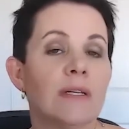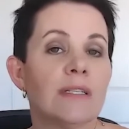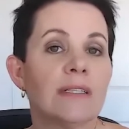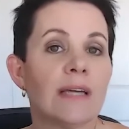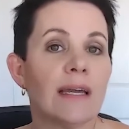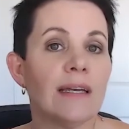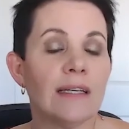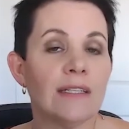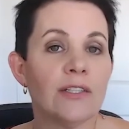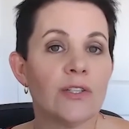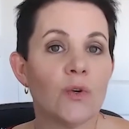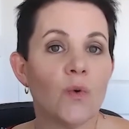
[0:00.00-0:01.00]
insight
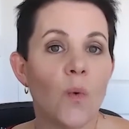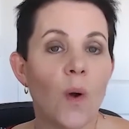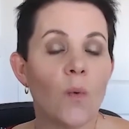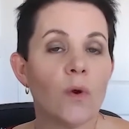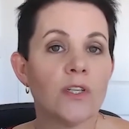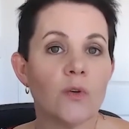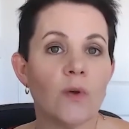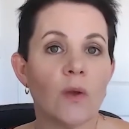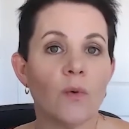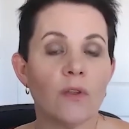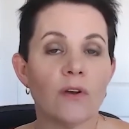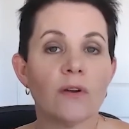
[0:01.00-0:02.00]
into what we're
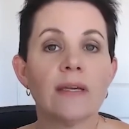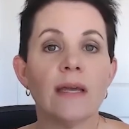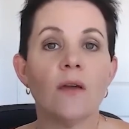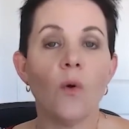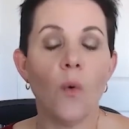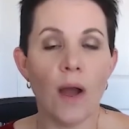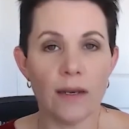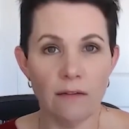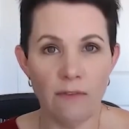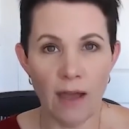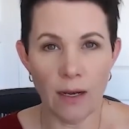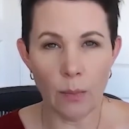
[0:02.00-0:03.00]
doing with our Gigawatt
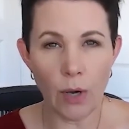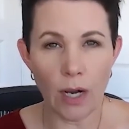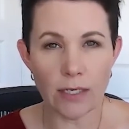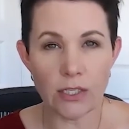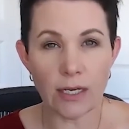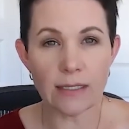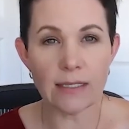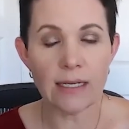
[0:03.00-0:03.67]
Nevada project.